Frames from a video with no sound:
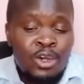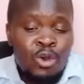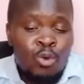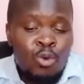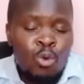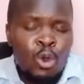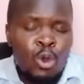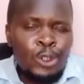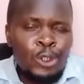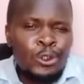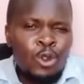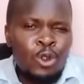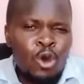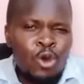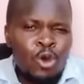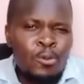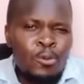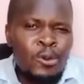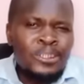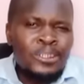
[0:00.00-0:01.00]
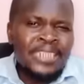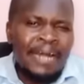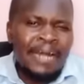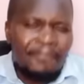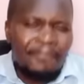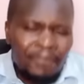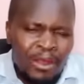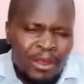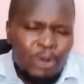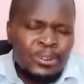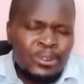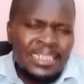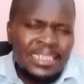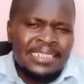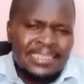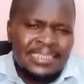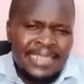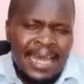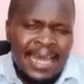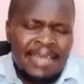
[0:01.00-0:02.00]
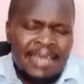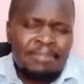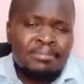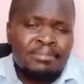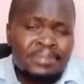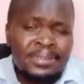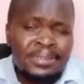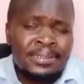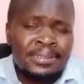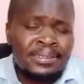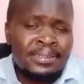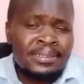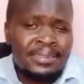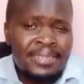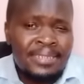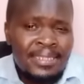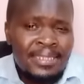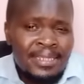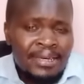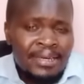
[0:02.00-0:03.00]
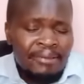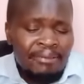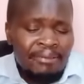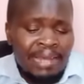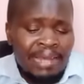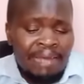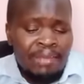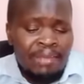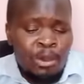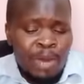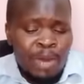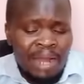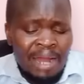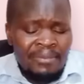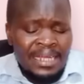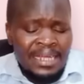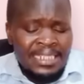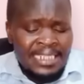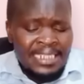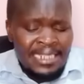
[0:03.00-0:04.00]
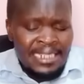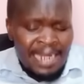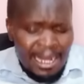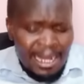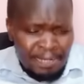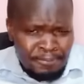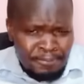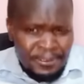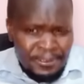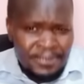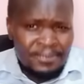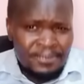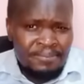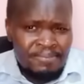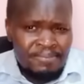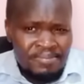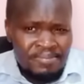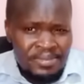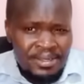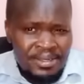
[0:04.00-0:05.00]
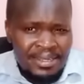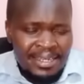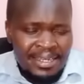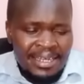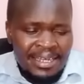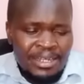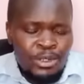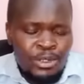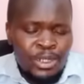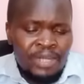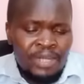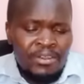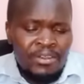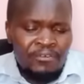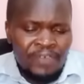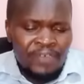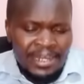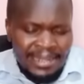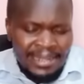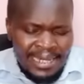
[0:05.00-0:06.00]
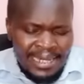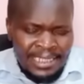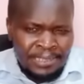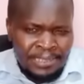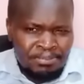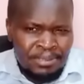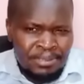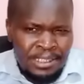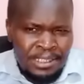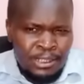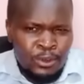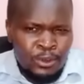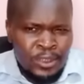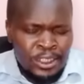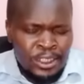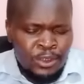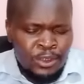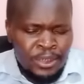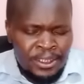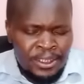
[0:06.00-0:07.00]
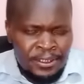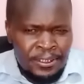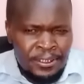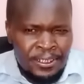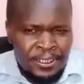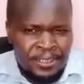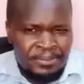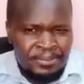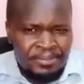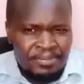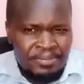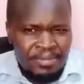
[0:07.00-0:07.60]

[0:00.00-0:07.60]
was almost 1,000 times than the one that did happen during the Finance Bill 2023.